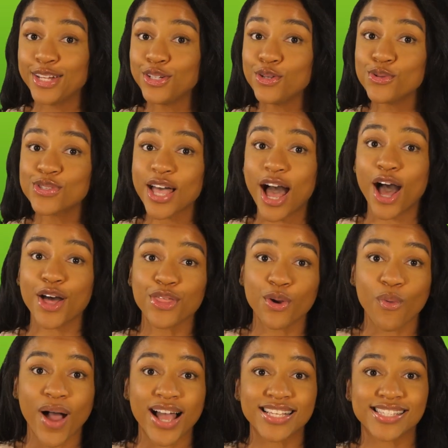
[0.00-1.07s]
and use
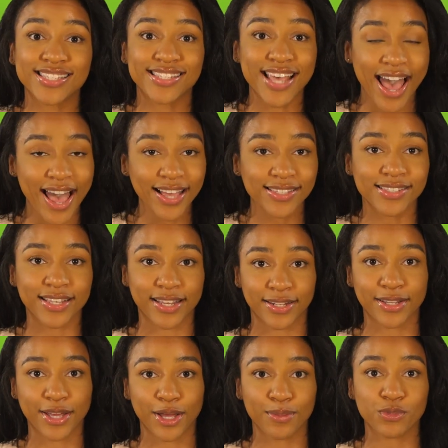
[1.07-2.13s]
otherwise taxed
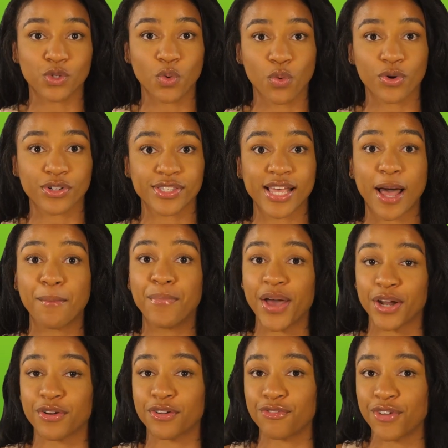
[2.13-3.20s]
income towards a
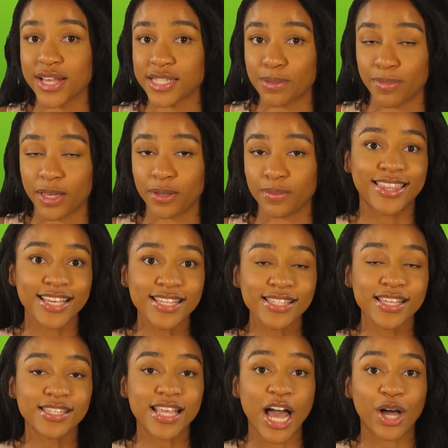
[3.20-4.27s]
better investment. This
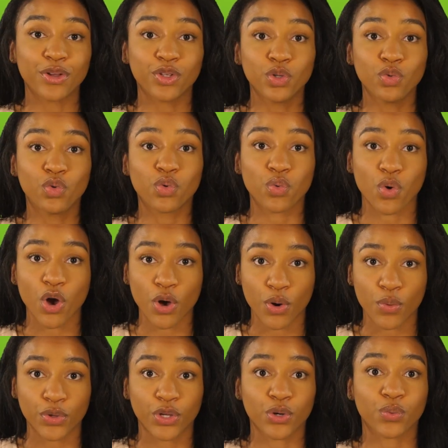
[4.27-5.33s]
is how you
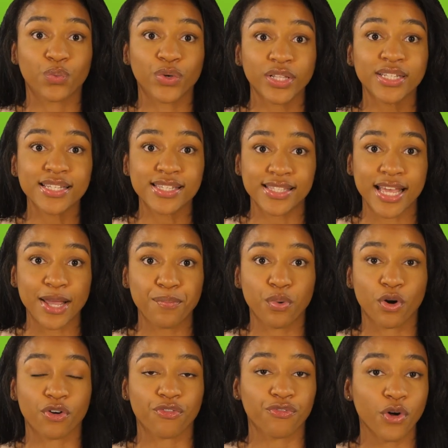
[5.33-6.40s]
grow your real estate
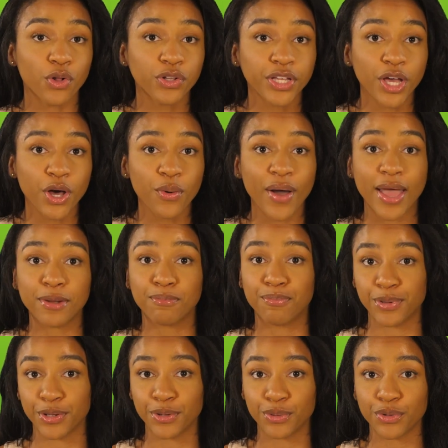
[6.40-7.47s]
portfolio and
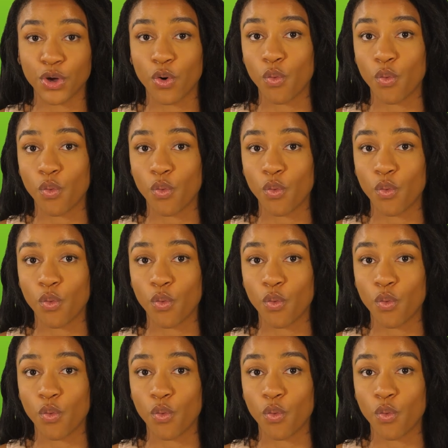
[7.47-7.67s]
build